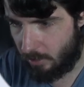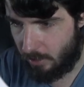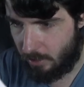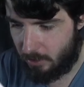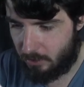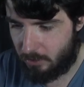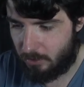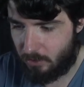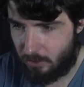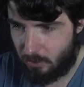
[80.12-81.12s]

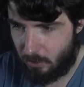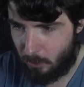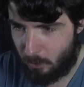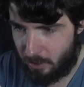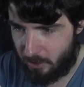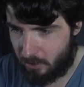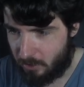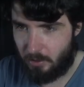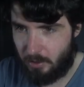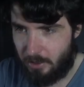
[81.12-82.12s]
as 01.
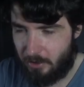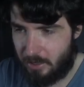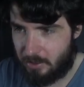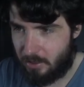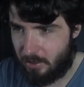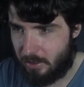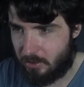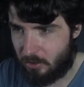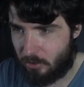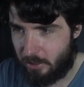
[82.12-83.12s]
And now here's the here's
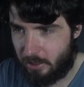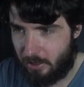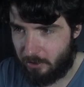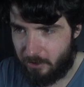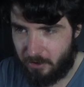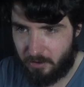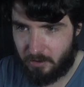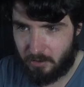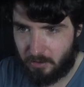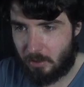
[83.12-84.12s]
the trick I
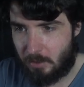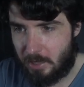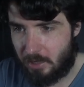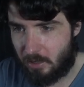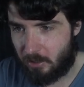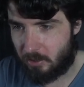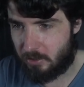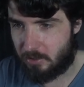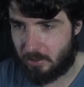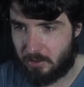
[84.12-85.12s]
learned. I'm gonna make an
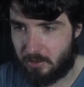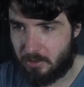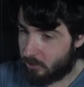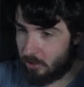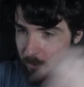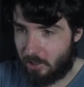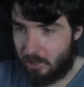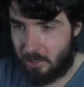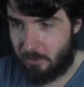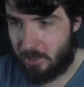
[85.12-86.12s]
onion skin. Normally in
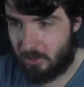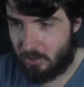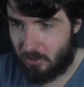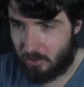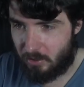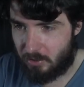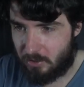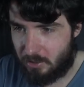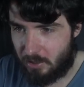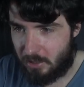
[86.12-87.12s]
animation you can
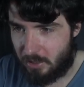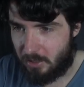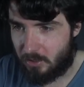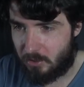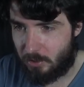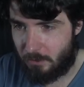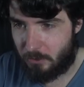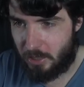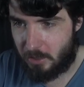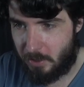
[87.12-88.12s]
see a sort of
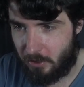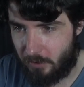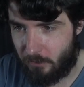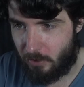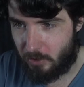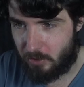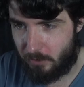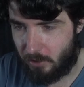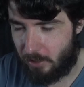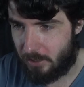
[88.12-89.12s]
transparent version
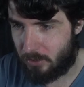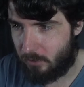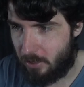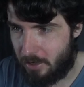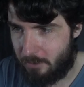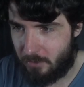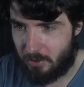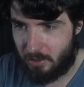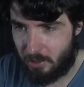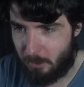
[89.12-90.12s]
of the last frame.
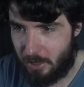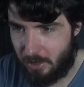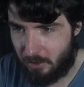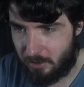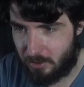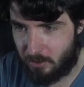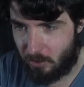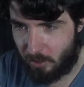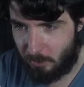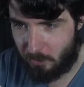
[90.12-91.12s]
In paint that's
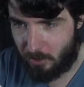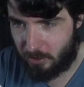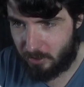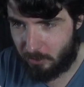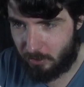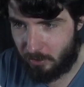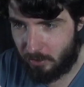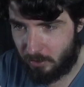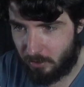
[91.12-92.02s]
not gonna be possible.